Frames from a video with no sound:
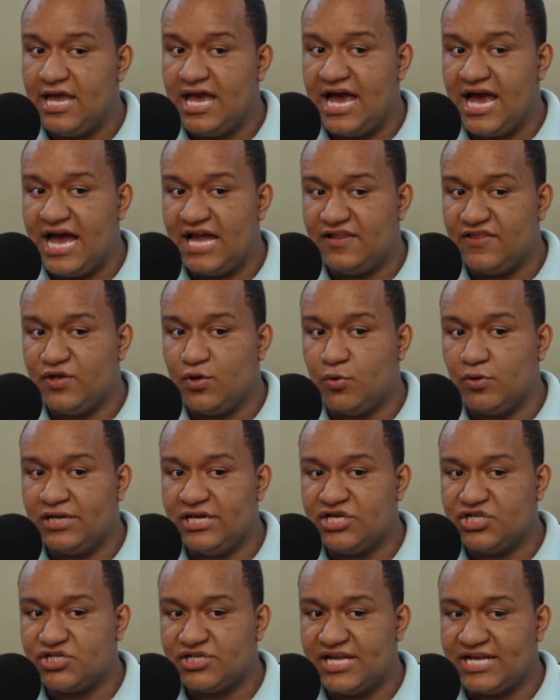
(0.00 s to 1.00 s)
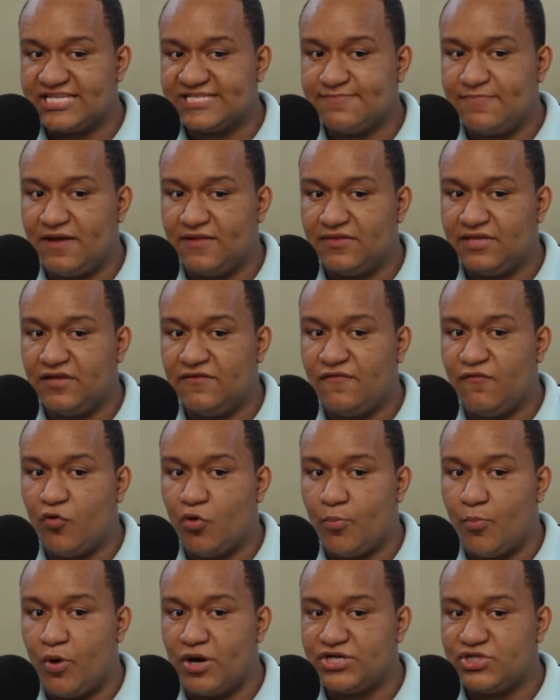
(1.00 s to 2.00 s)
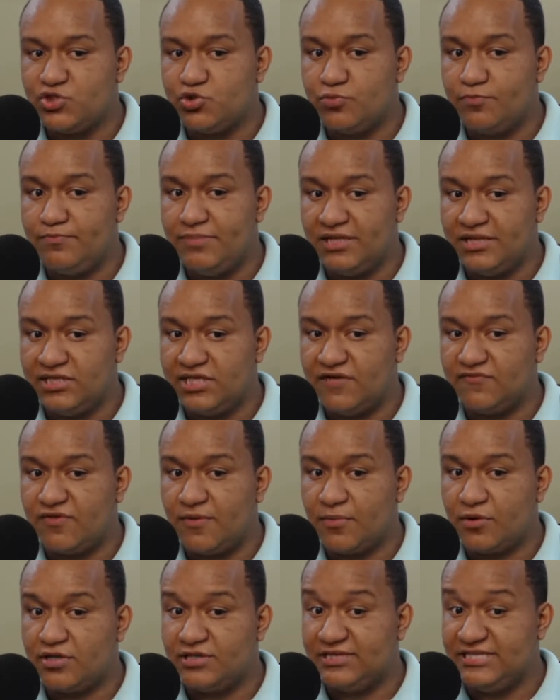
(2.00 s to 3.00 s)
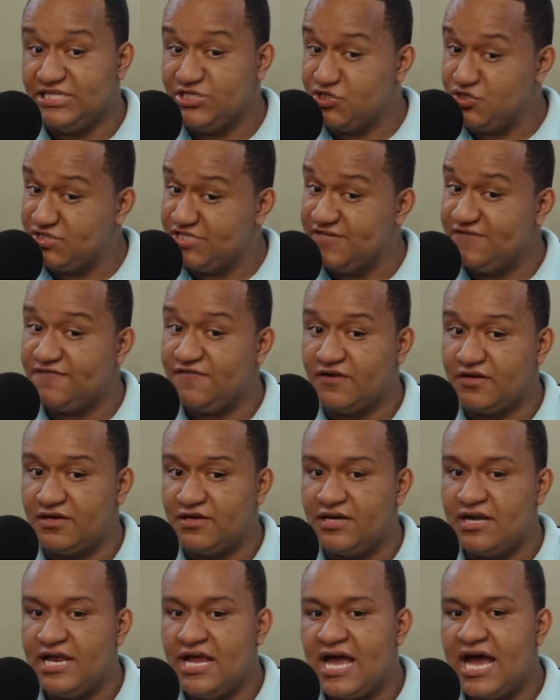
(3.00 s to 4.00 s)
And the coalition expended $4.2 billion from contingency fund